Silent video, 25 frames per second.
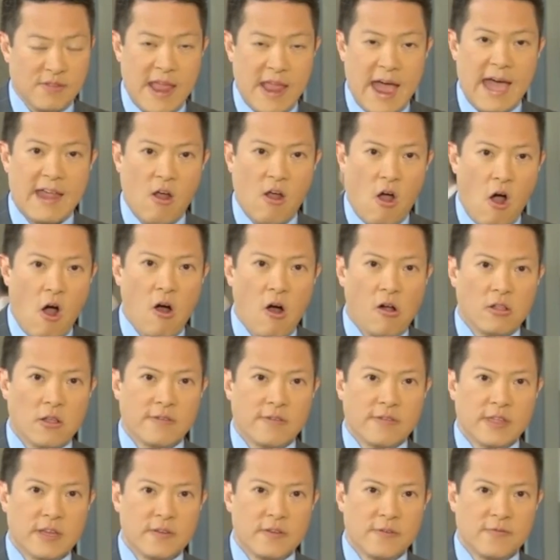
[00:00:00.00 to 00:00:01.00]
not all,
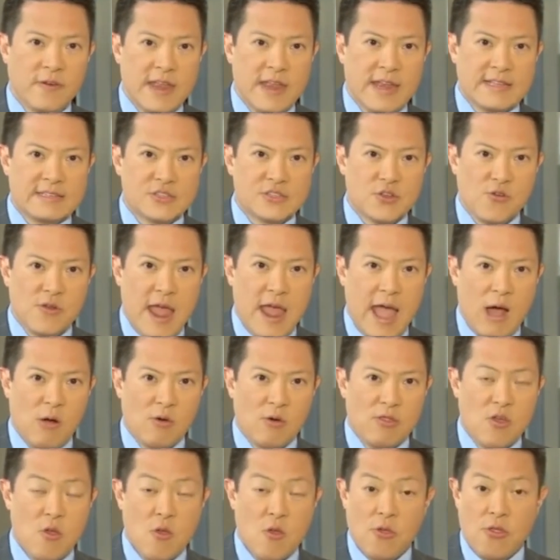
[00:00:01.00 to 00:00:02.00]
of the defendants are now
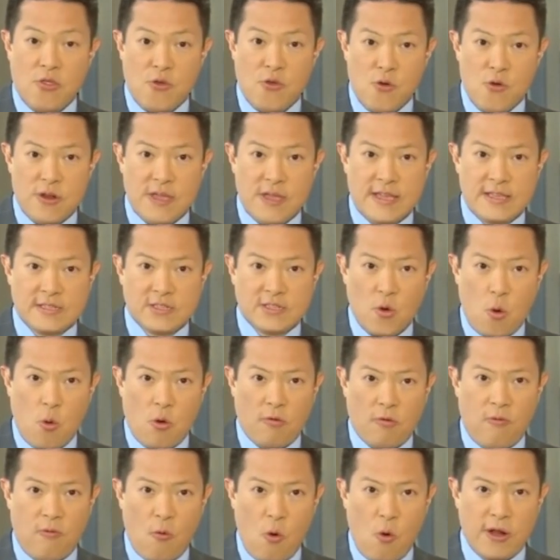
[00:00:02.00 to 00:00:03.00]
in their 30s or
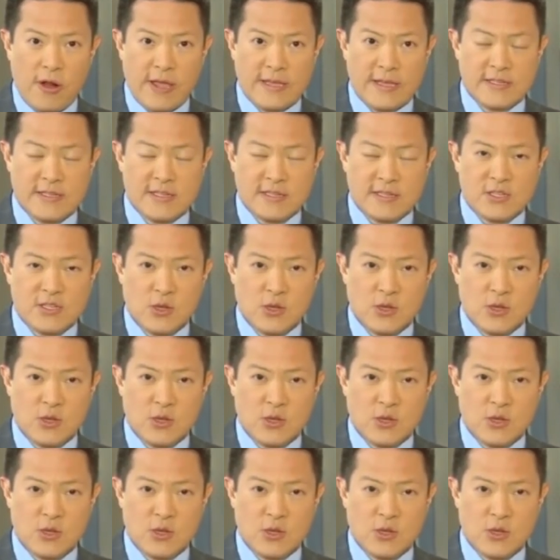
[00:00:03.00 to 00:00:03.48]
40s.